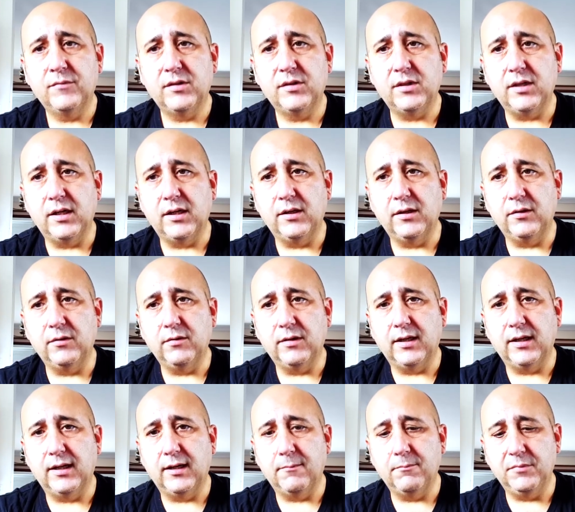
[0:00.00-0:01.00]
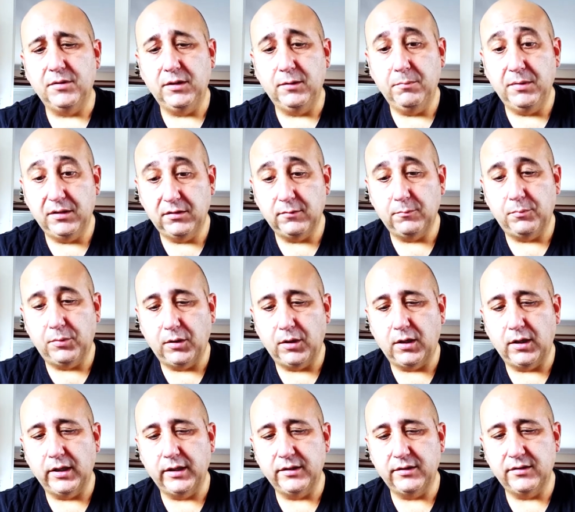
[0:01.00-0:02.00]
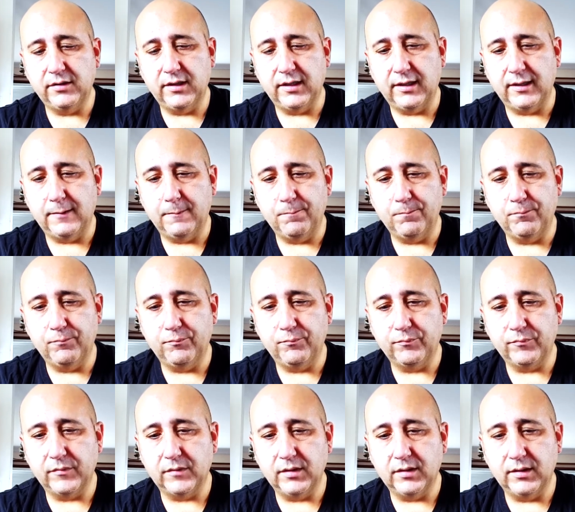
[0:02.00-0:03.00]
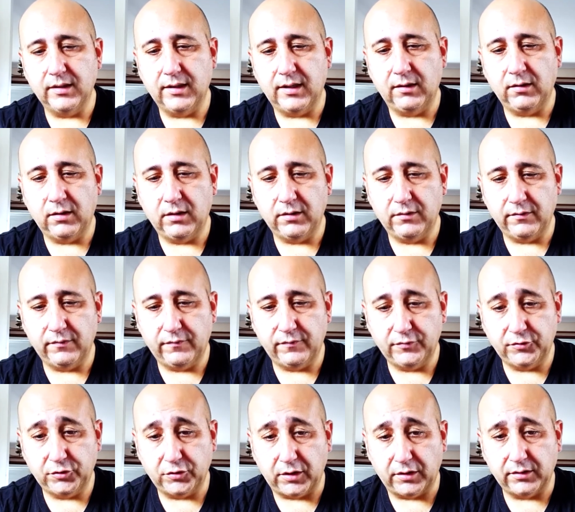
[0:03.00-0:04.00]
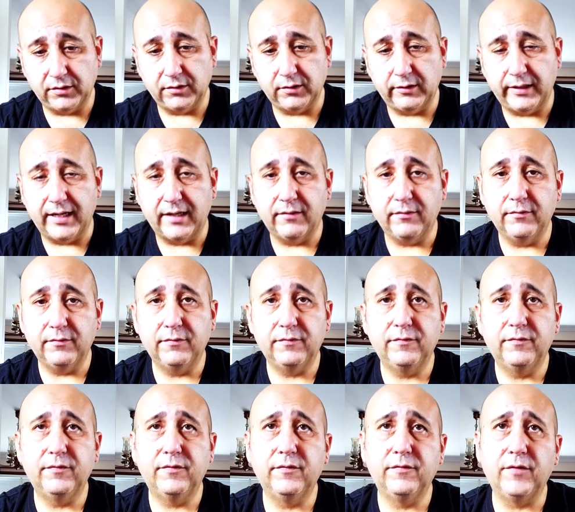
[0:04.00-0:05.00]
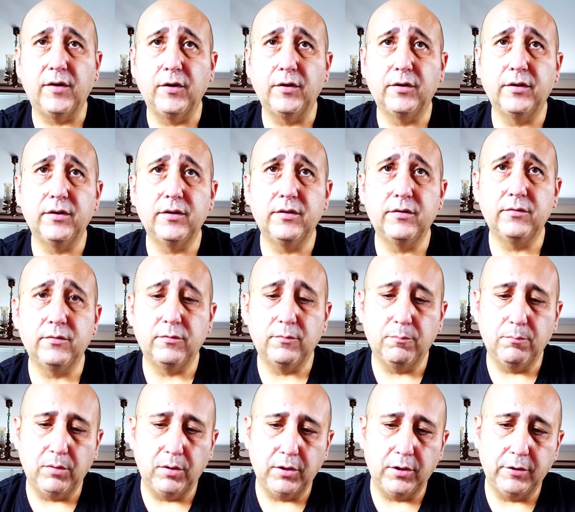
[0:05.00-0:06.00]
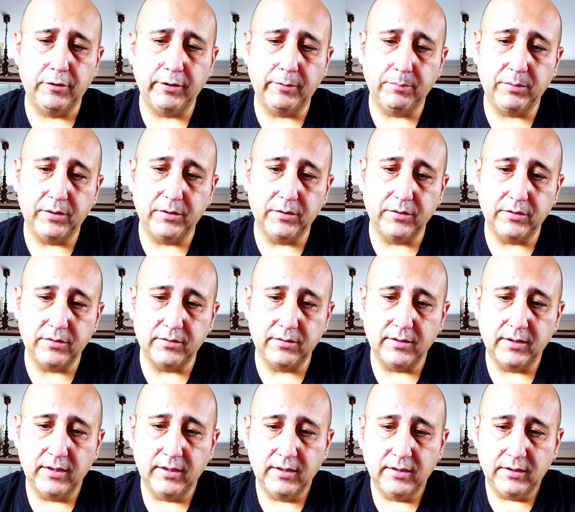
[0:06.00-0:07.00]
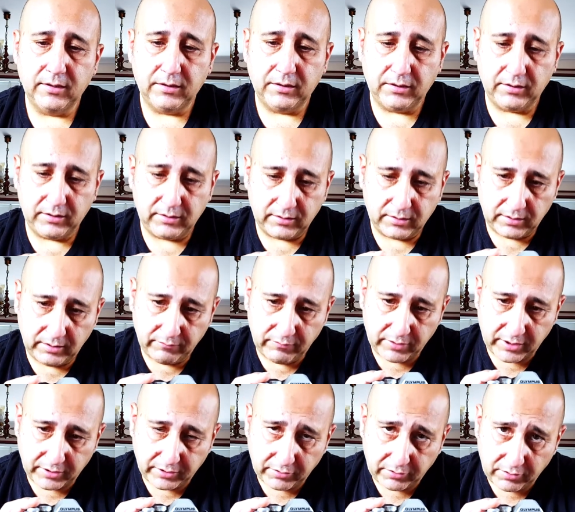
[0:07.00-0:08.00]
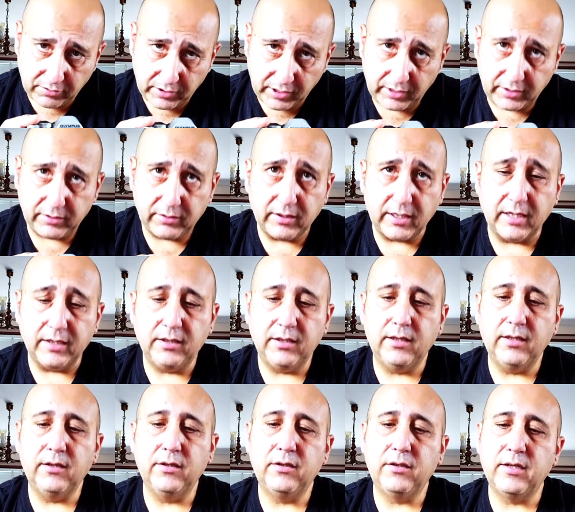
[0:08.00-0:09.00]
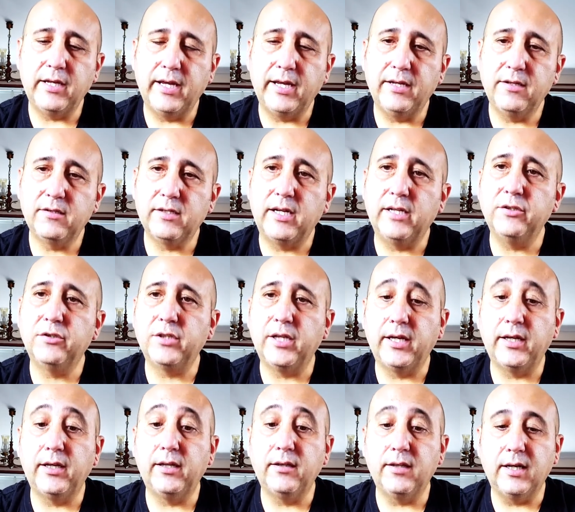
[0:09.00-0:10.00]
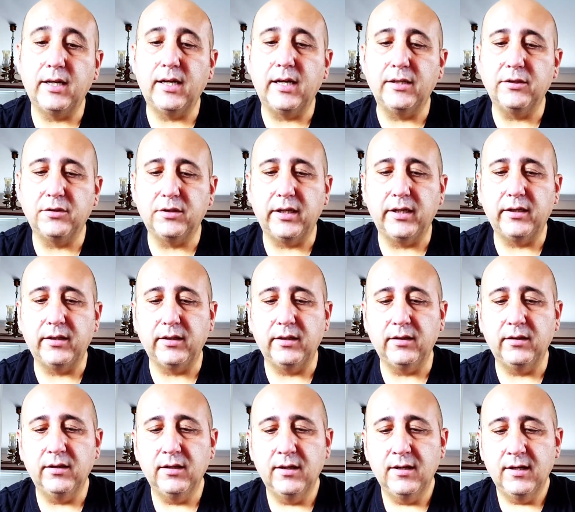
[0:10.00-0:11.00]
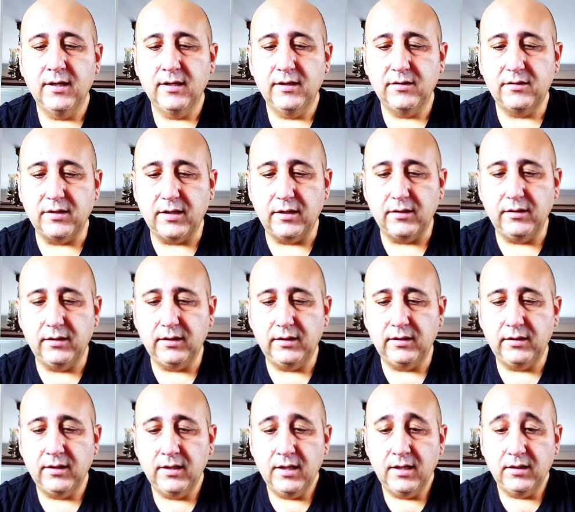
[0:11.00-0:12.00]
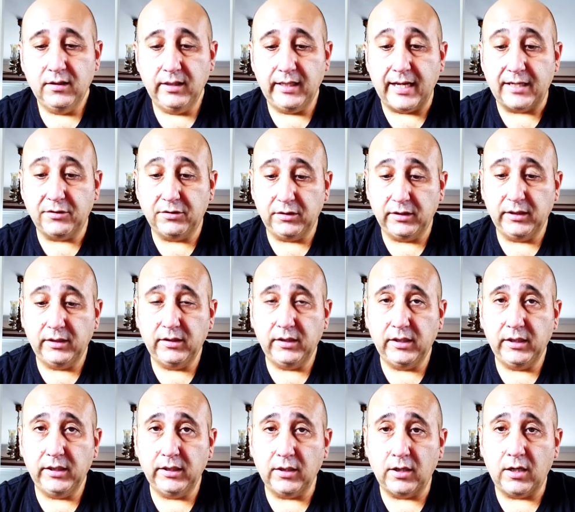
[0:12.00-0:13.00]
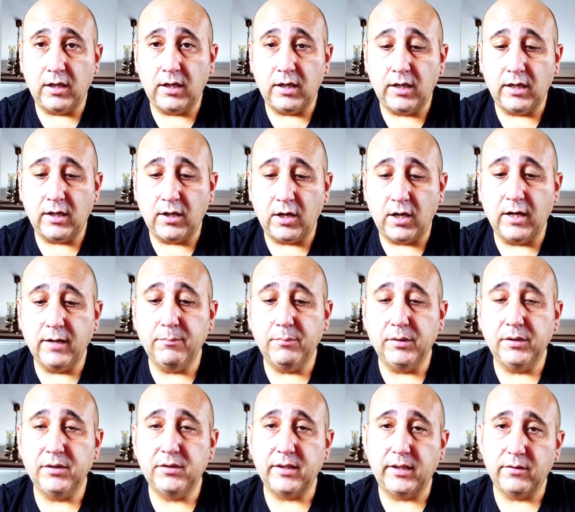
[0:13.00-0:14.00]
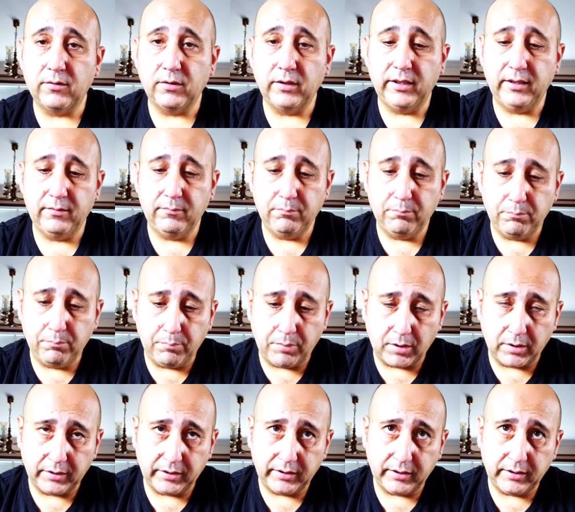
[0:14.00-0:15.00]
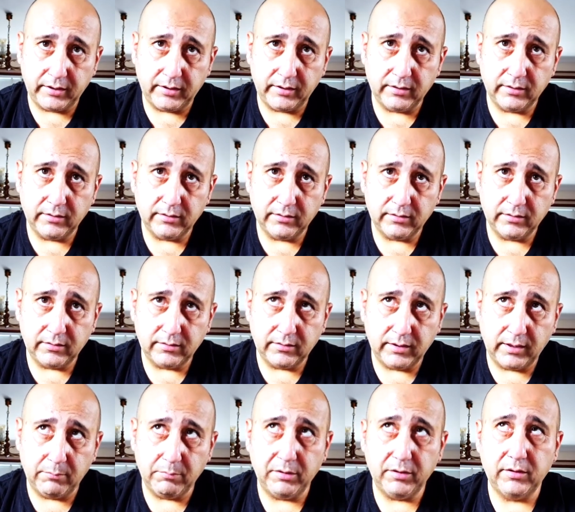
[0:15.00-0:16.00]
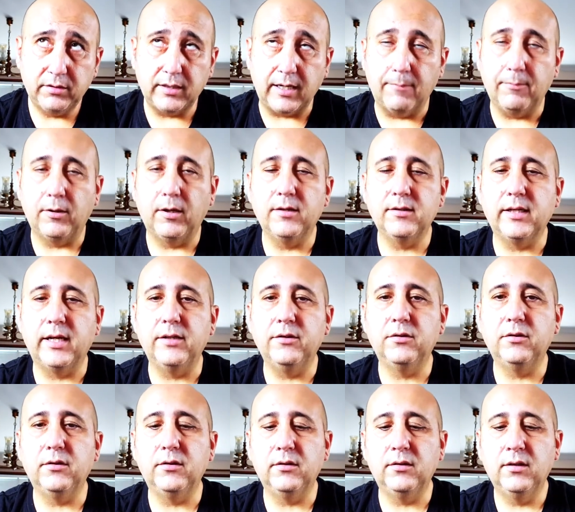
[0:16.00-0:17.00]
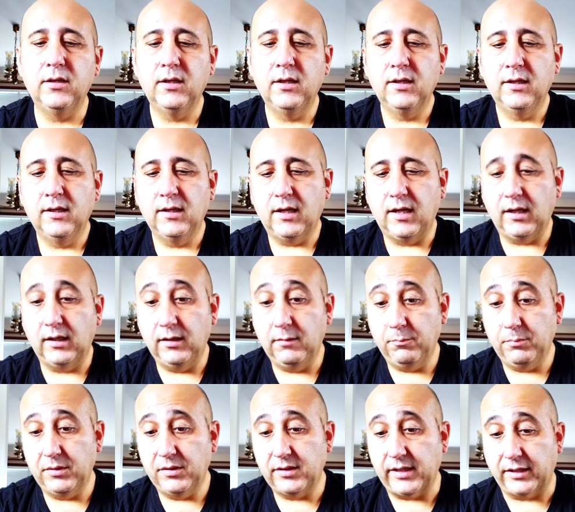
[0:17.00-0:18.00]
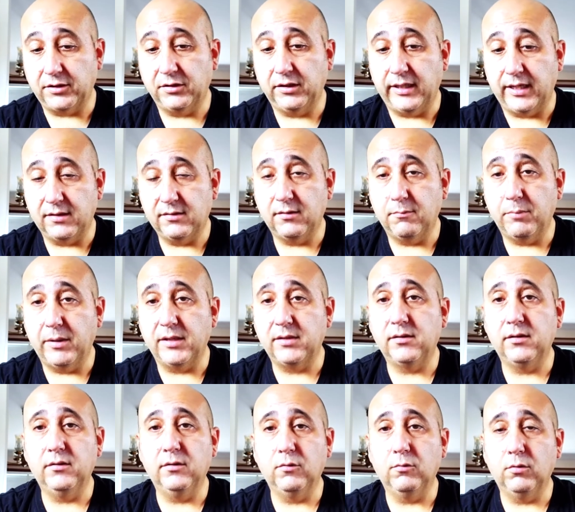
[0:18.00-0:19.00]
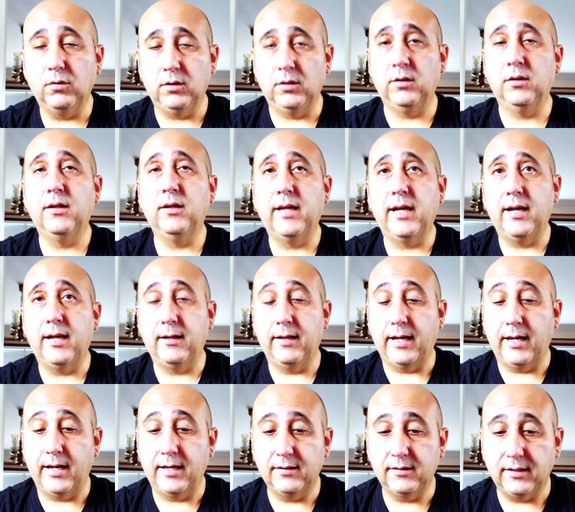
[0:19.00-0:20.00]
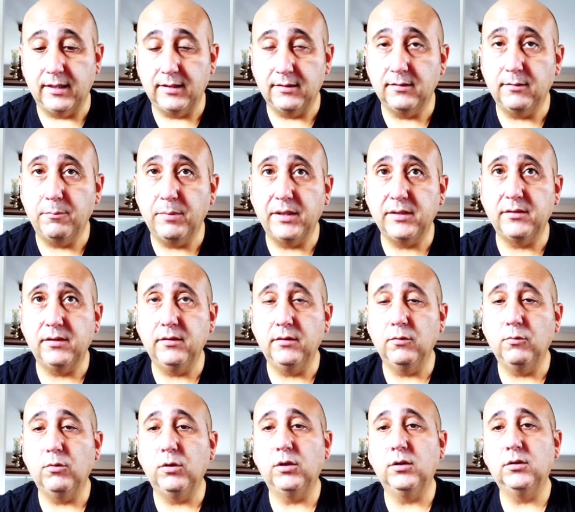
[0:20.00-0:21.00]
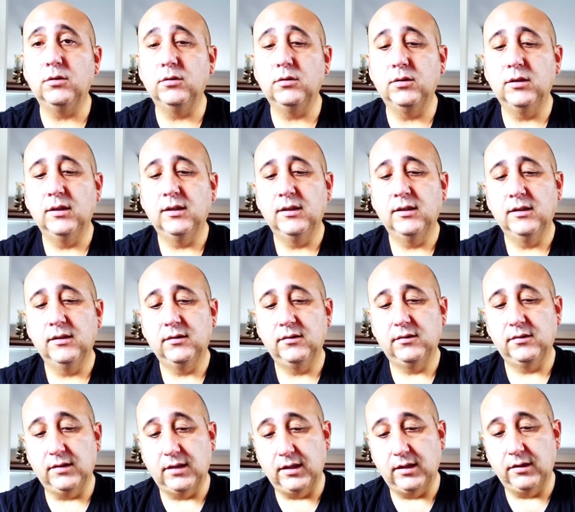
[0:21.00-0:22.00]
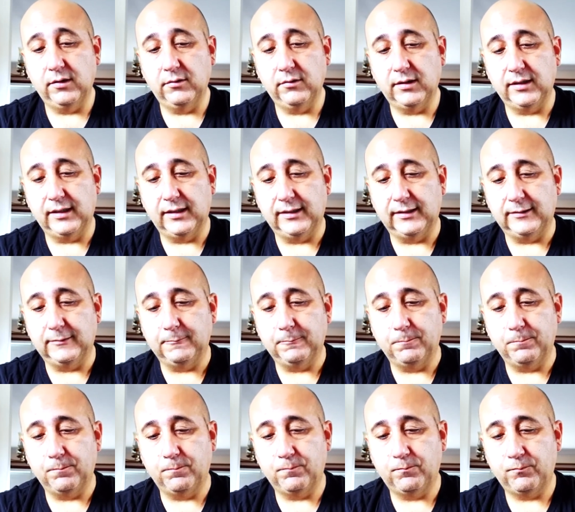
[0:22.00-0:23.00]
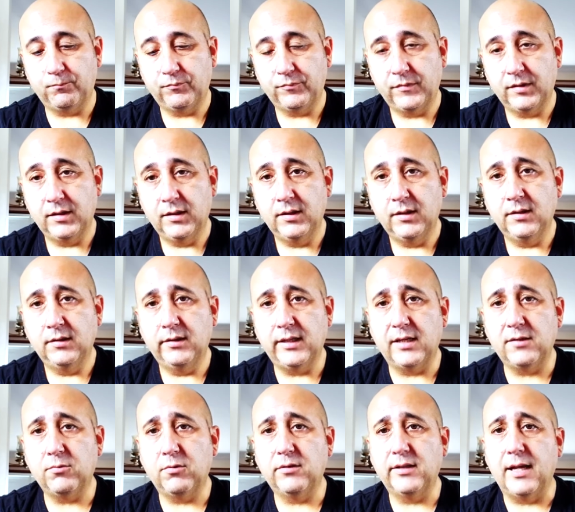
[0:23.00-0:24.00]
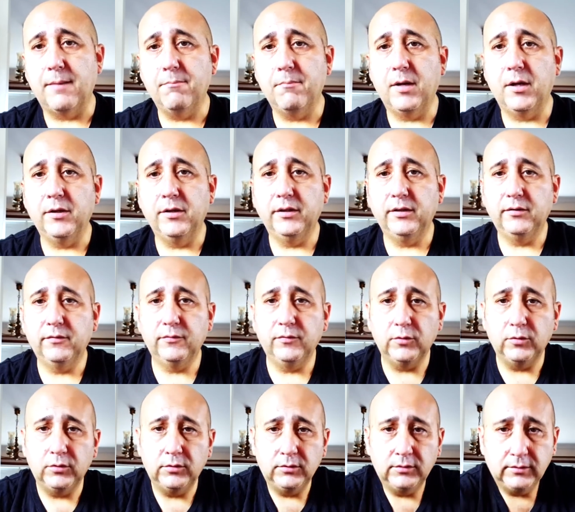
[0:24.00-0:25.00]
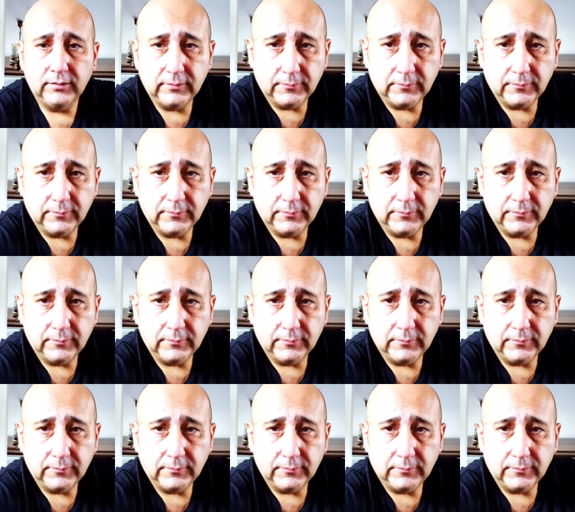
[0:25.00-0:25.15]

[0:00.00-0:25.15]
So um, you'd be surprised. Um, a lot of shots are out of focus or blurry because even though you think that you, your hands aren't shaking, they are shaking. So the the actually the IBIS they call in body image stabilization, Olympus actually has the best in the has has the best in the world. So um, that's what that mode is for.